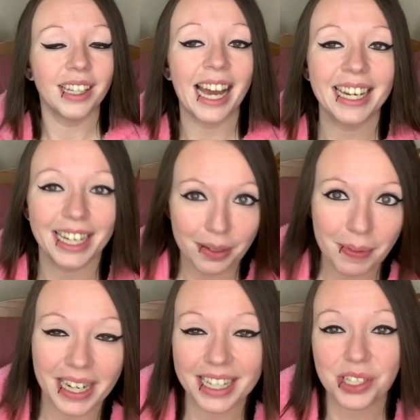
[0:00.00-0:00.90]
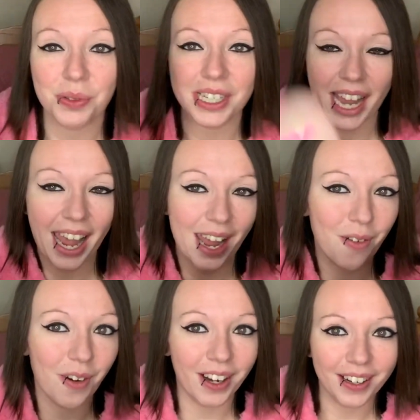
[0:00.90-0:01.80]
That Nick box was
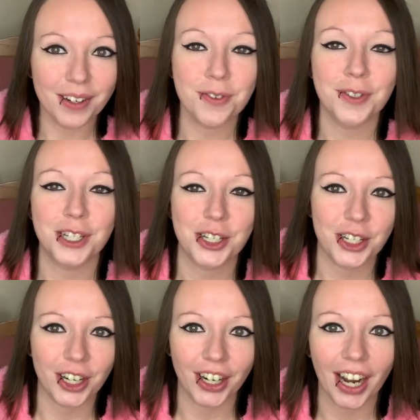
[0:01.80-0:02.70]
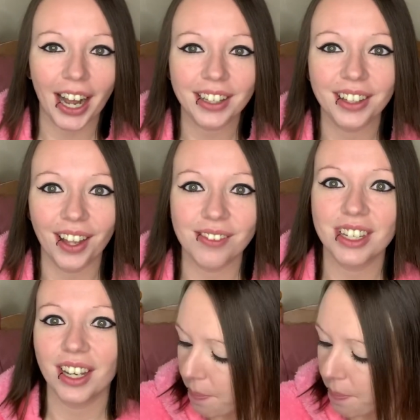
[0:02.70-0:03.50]
A1 for sure. I loved it.